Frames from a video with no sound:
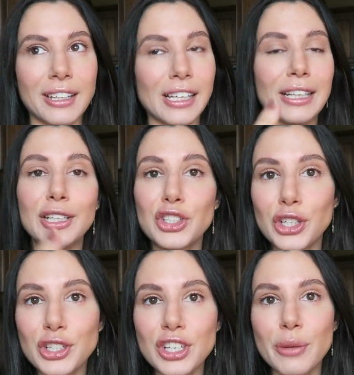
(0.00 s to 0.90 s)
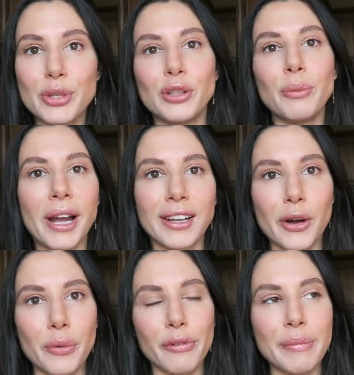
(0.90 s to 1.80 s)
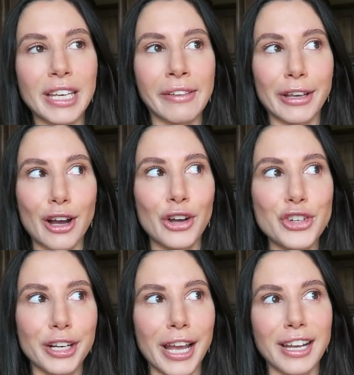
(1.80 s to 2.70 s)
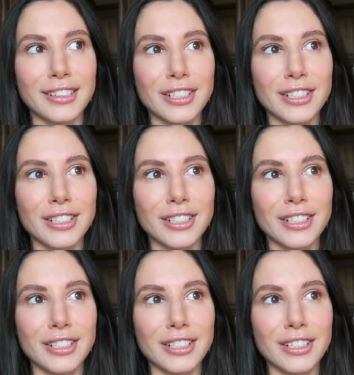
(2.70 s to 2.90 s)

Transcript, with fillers: get like an internship. So you might go from making like 100K